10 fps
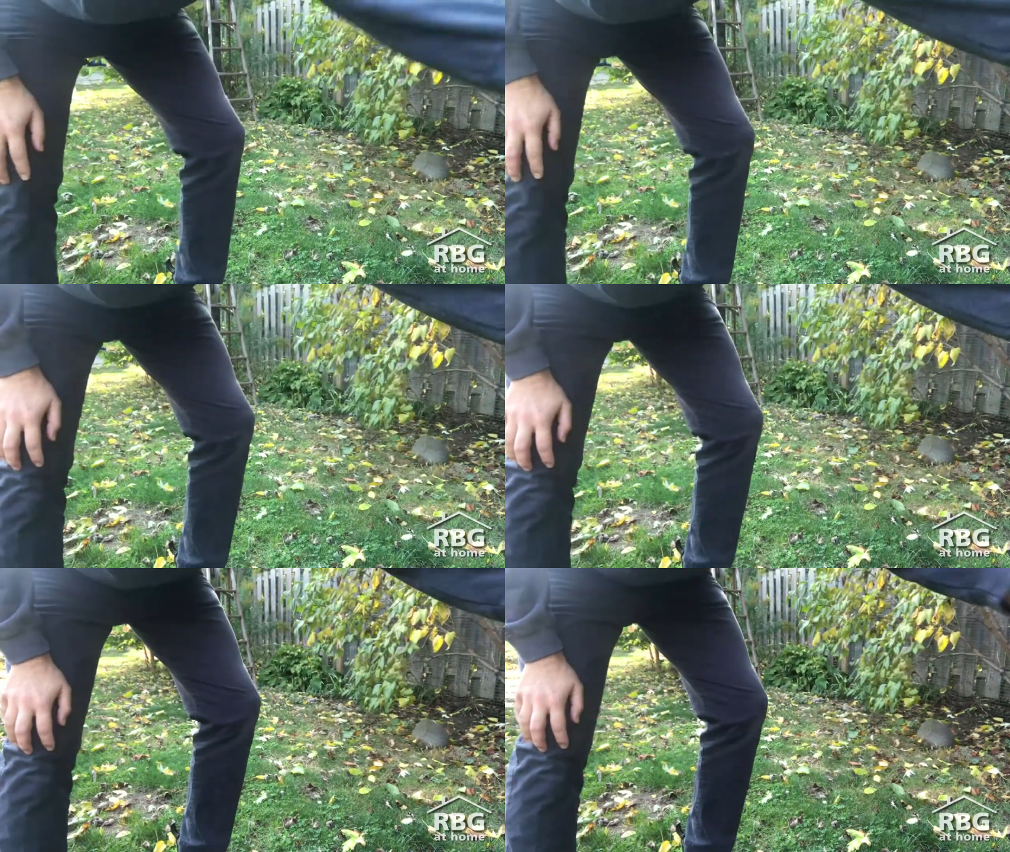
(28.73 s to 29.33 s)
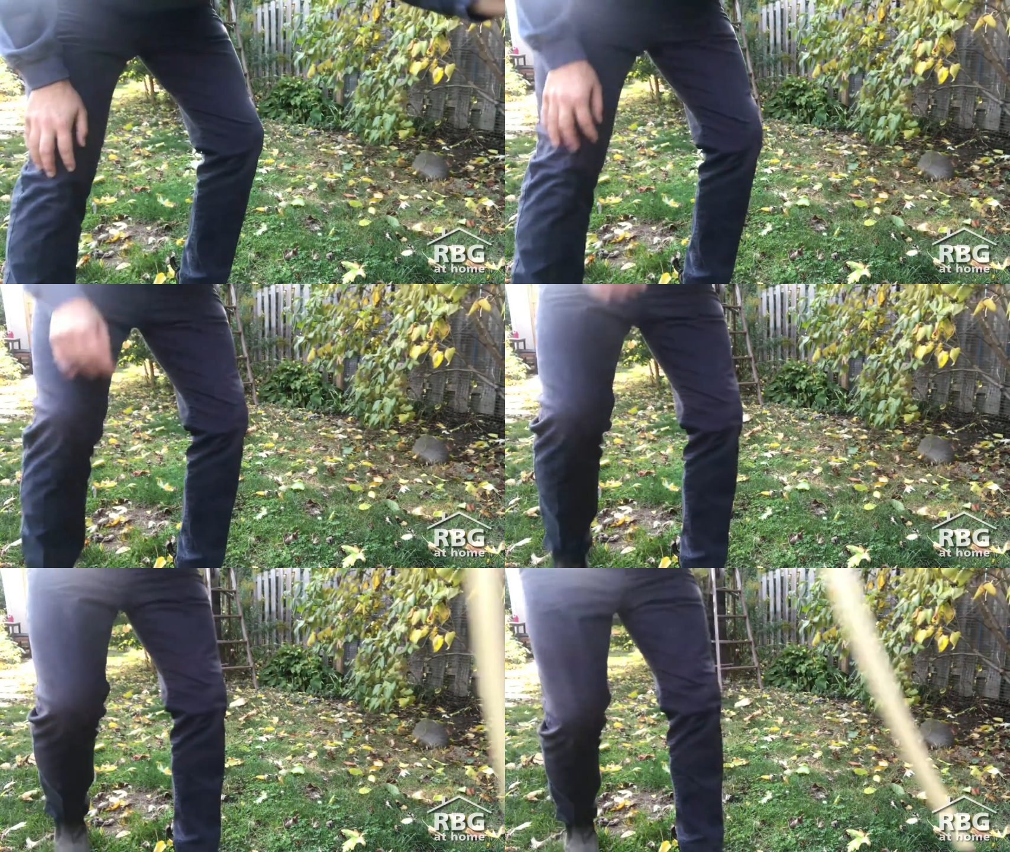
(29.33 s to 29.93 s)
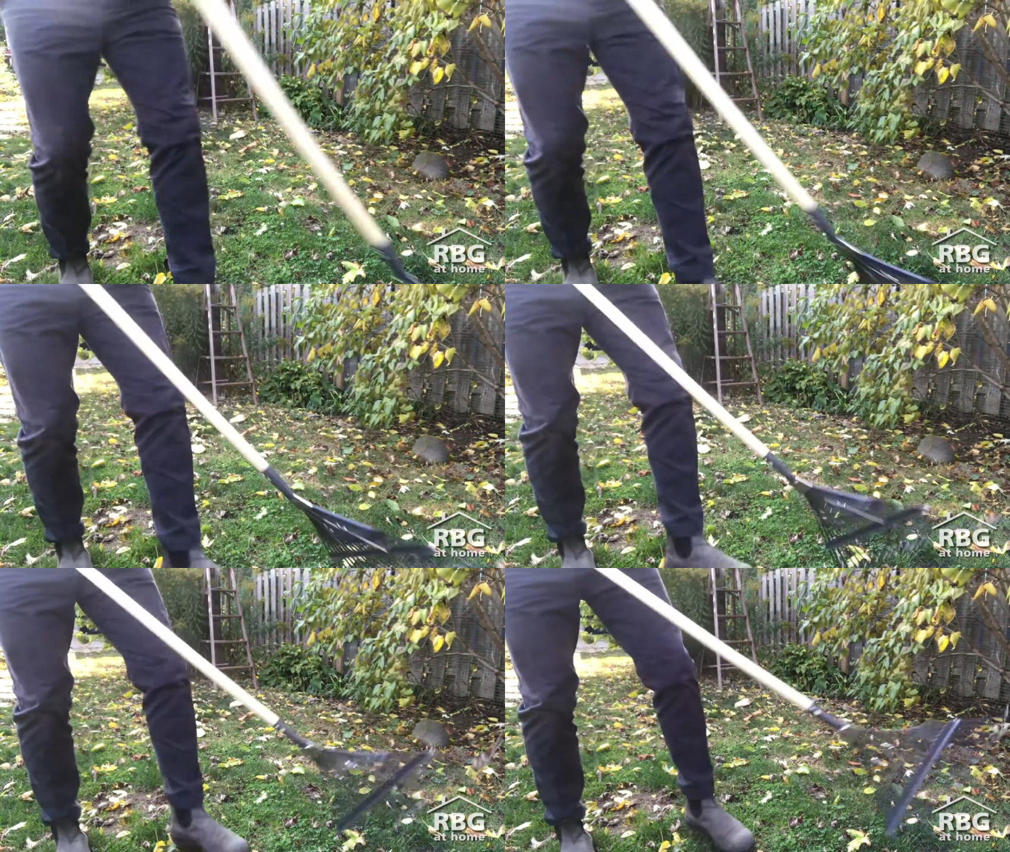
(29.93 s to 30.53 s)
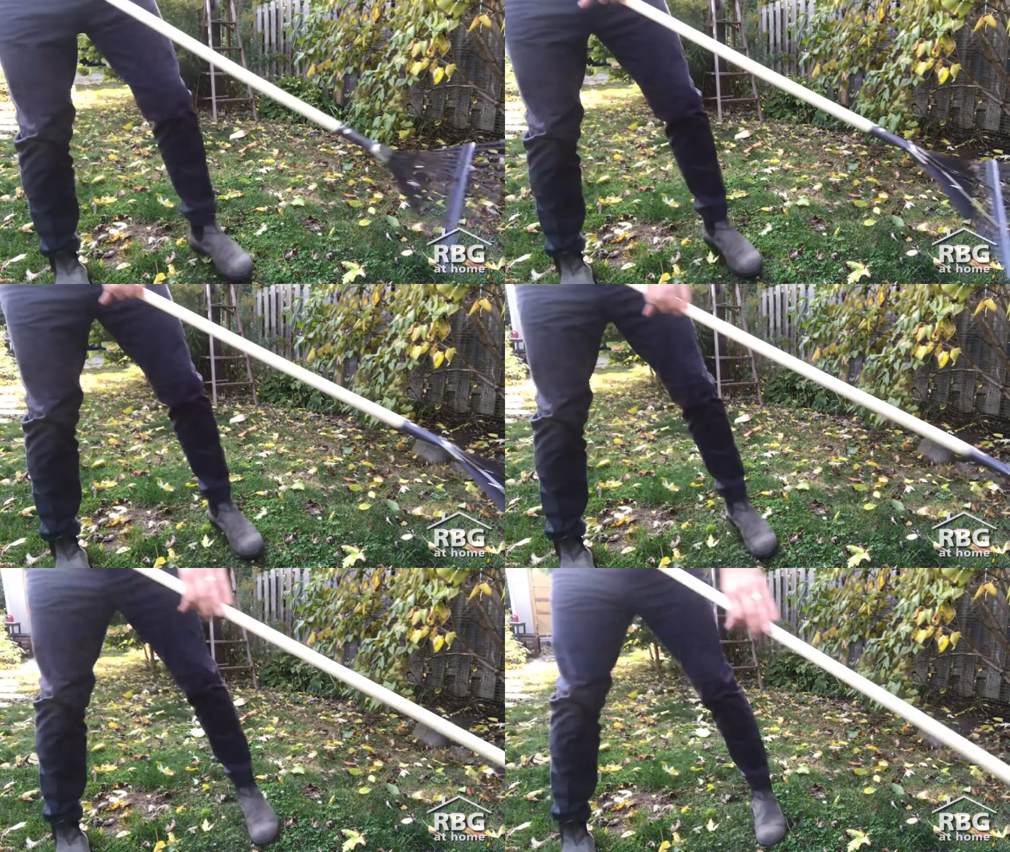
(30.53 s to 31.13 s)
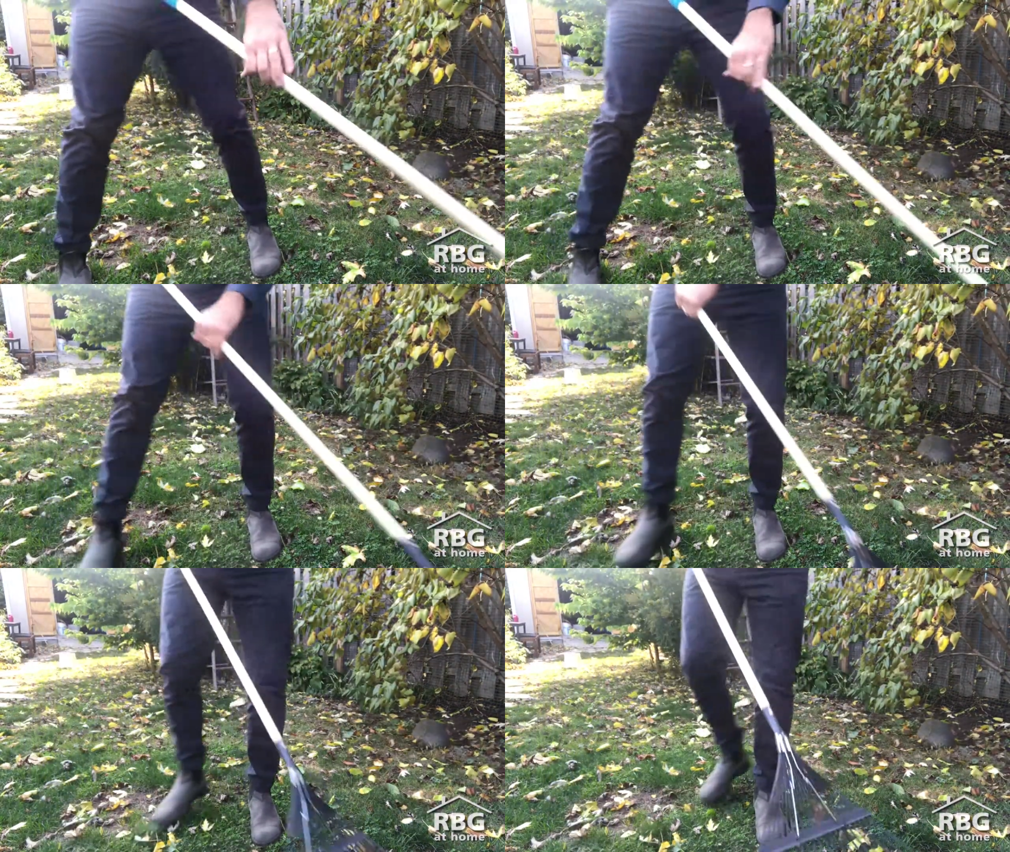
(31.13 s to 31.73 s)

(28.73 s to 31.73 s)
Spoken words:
Nobody's mouth can be seen.